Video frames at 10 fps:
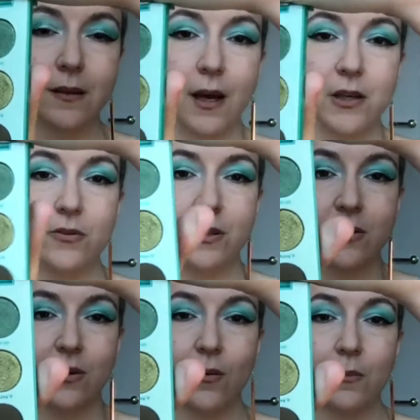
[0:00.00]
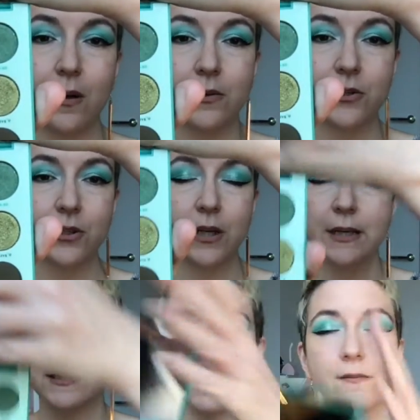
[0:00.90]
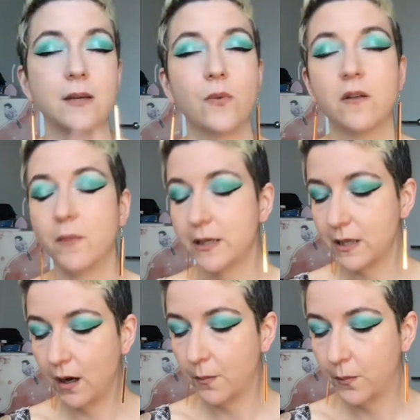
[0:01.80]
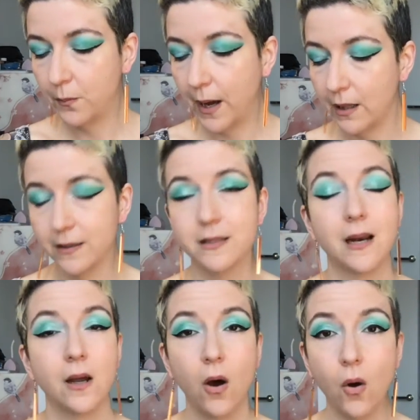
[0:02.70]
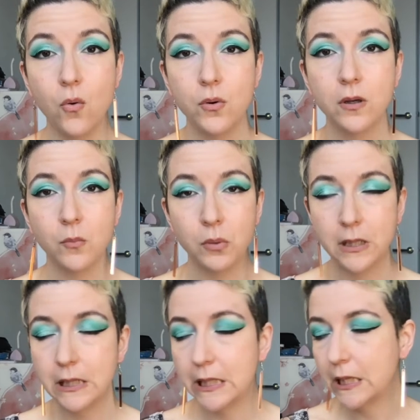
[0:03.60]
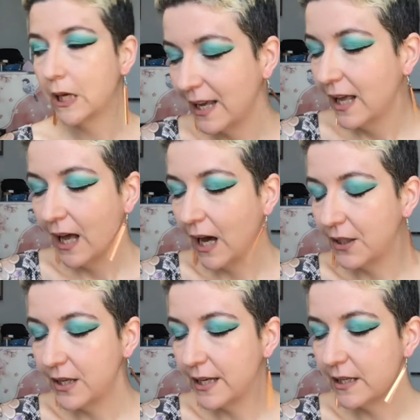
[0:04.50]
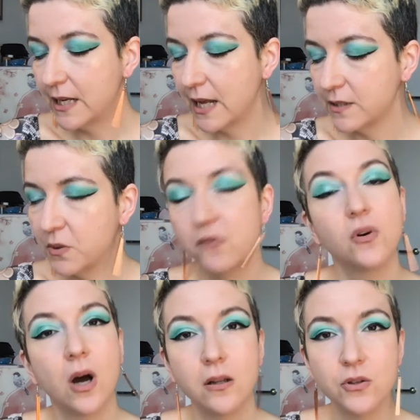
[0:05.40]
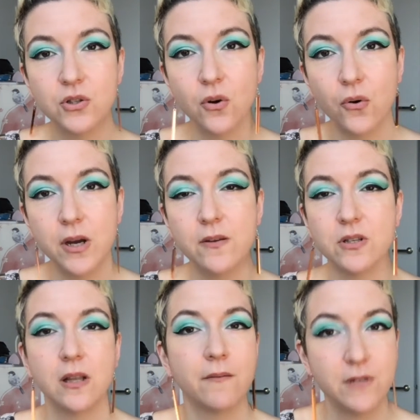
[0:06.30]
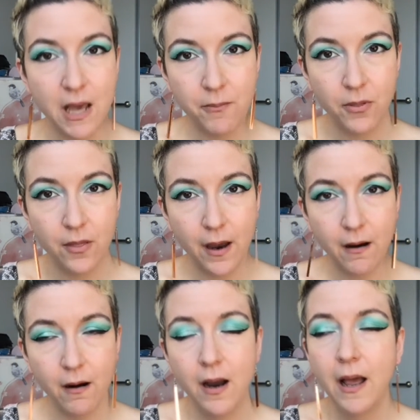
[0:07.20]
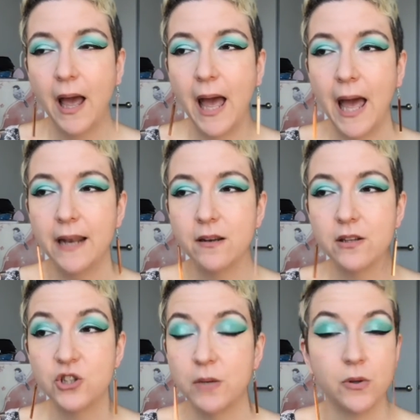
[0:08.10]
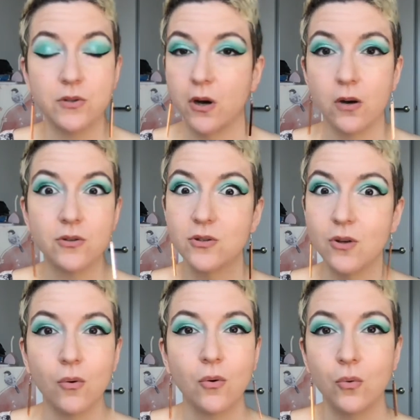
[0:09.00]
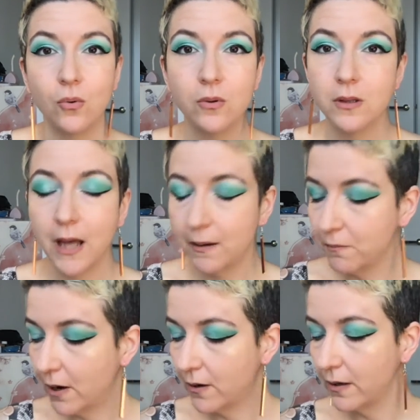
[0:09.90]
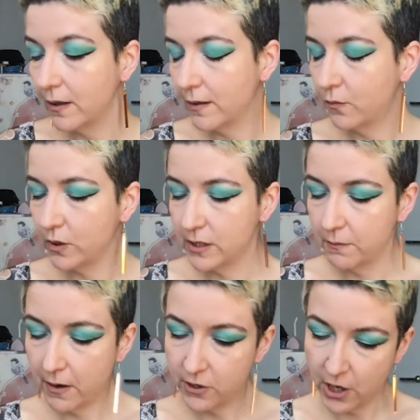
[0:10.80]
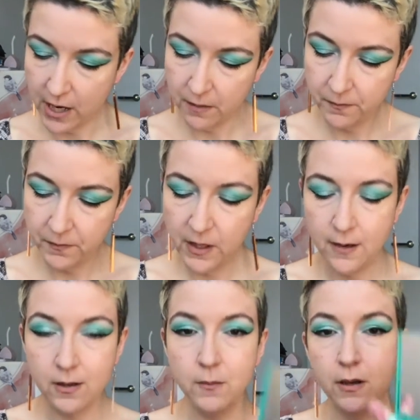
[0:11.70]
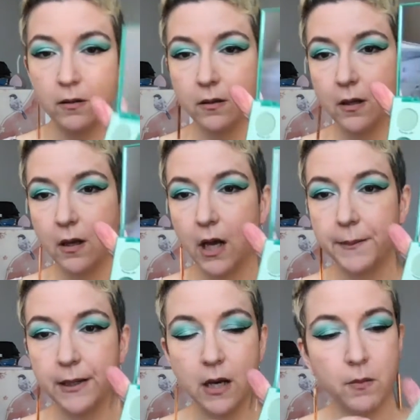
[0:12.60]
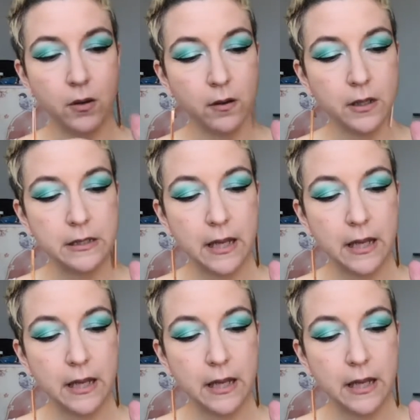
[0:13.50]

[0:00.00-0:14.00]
I use it so much. It's definitely one of my top palettes that I own completely. I think it has a beautiful color story. There's a lot of depth there, and the shimmers are so cool. That Mary Jane here in the middle. I mean, come on, guys.